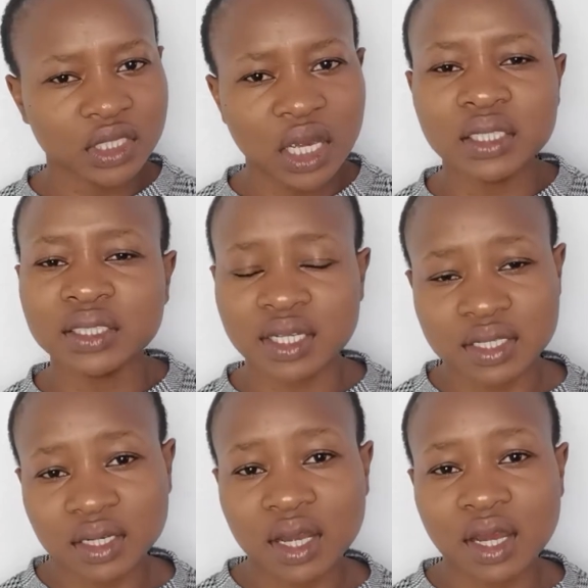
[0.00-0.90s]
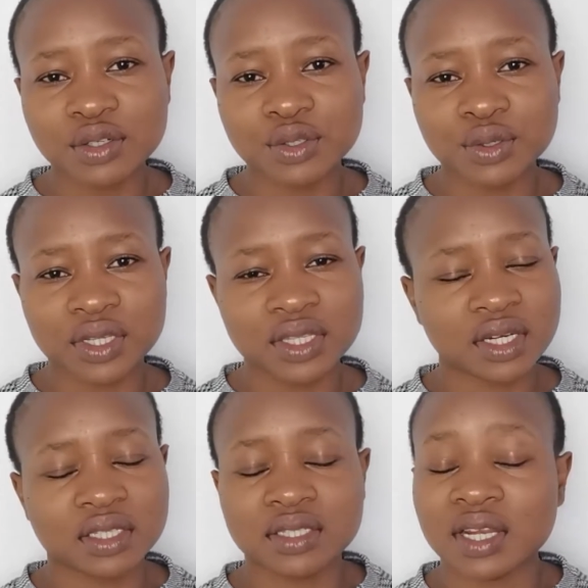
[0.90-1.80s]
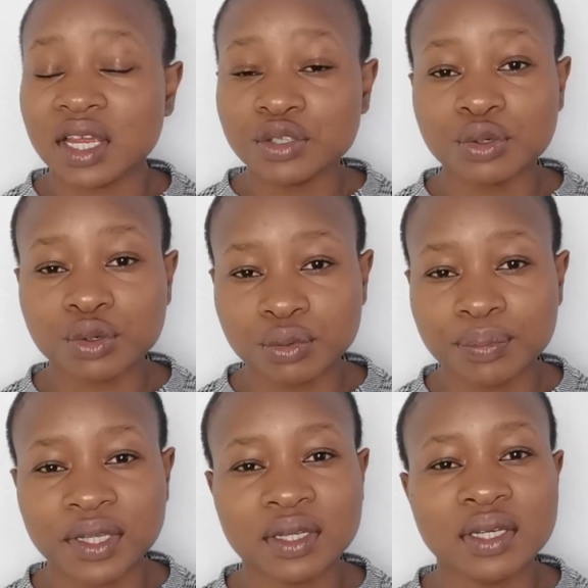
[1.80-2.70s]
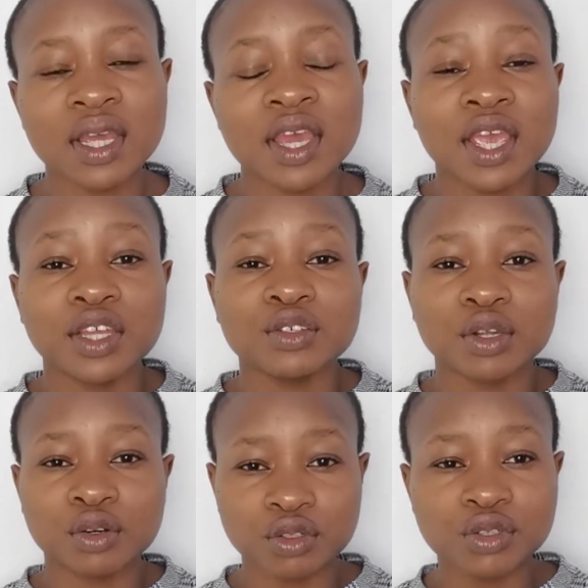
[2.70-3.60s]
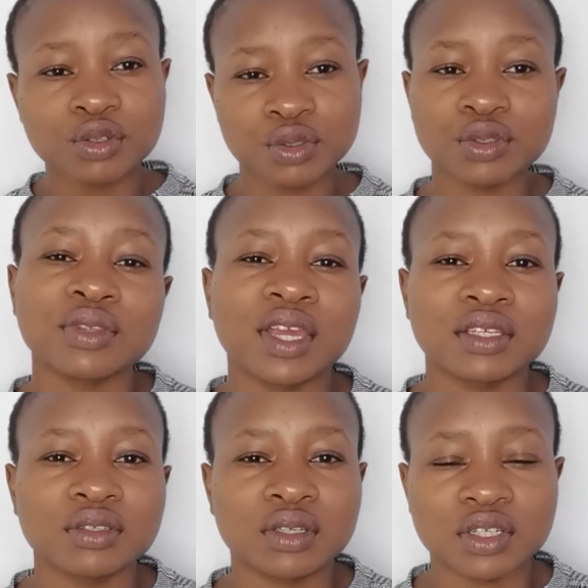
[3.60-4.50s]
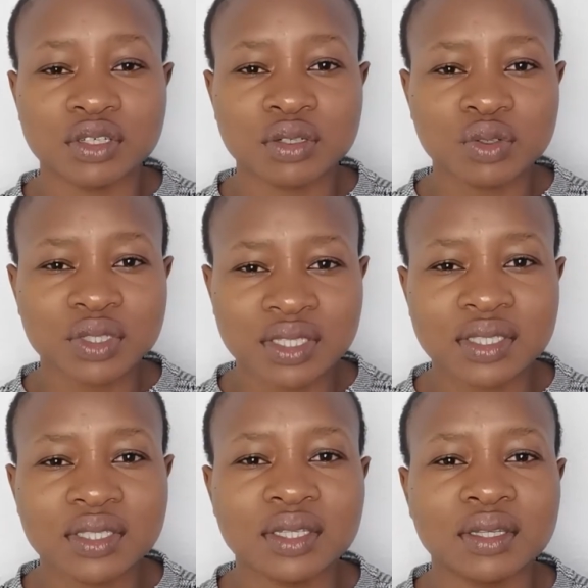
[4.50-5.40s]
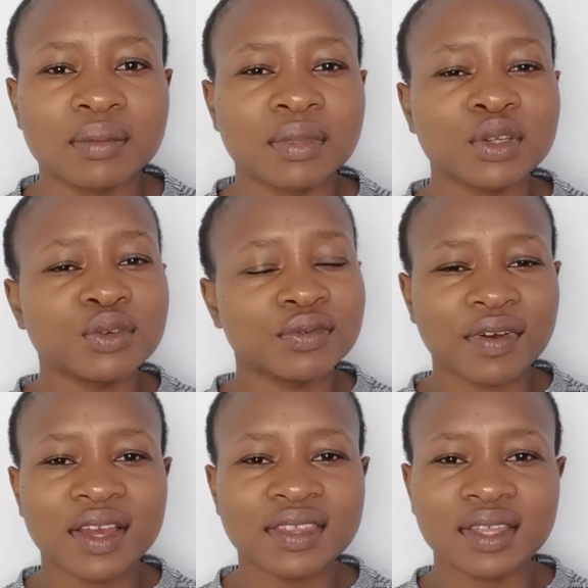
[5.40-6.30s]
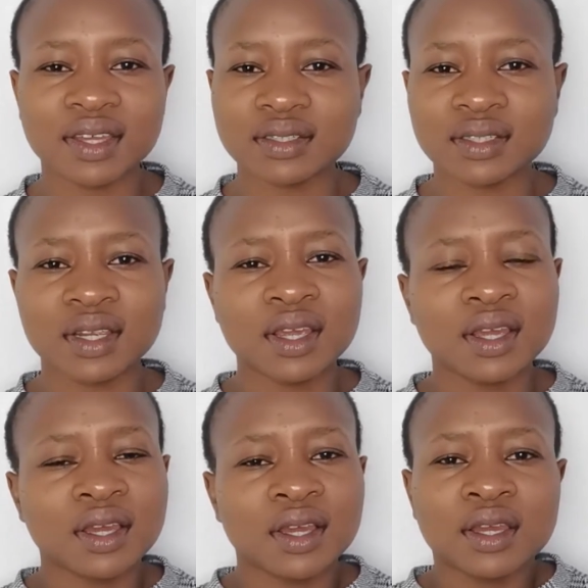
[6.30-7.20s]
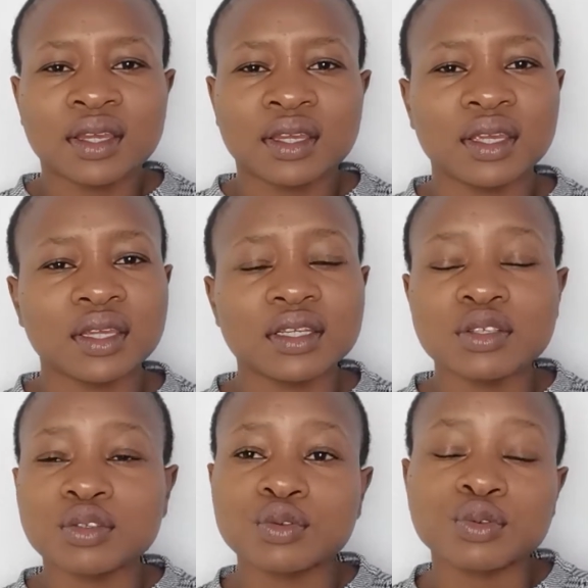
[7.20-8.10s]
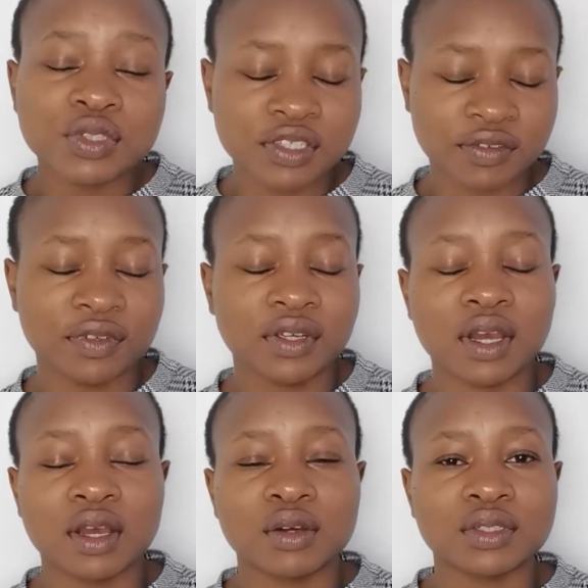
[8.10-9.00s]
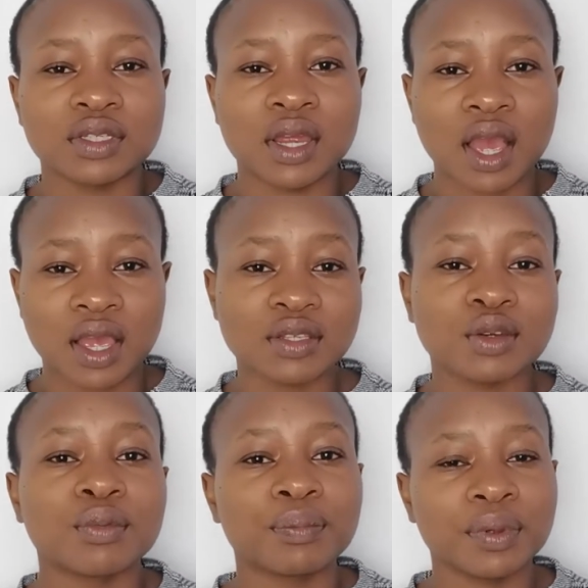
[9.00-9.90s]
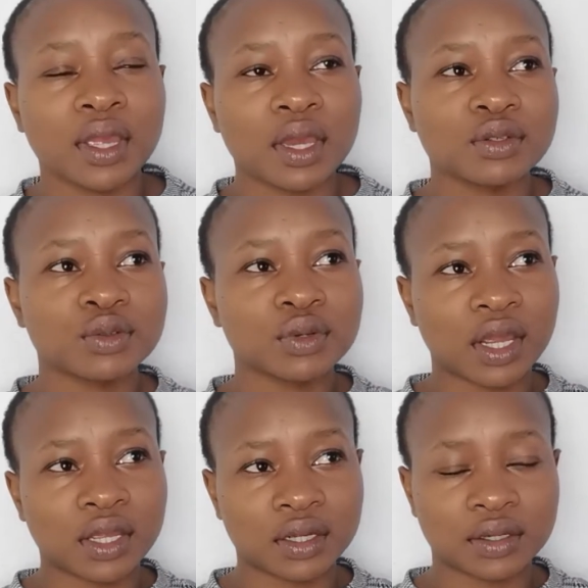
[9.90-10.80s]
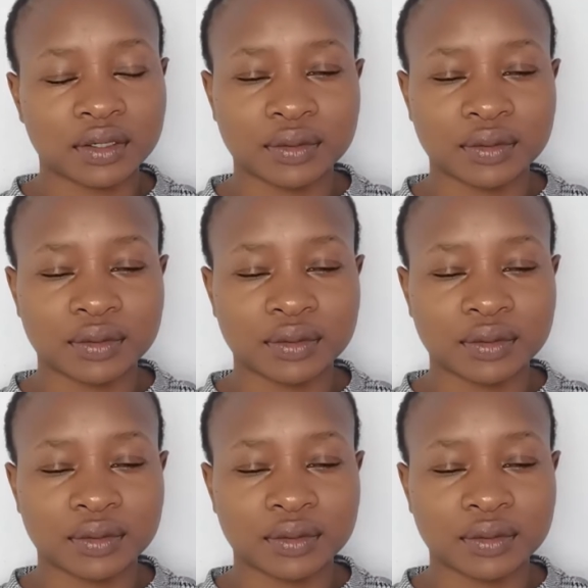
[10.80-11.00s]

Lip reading: another country that is non-European and you're not used to the educational system. You find that it is too difficult as compared to like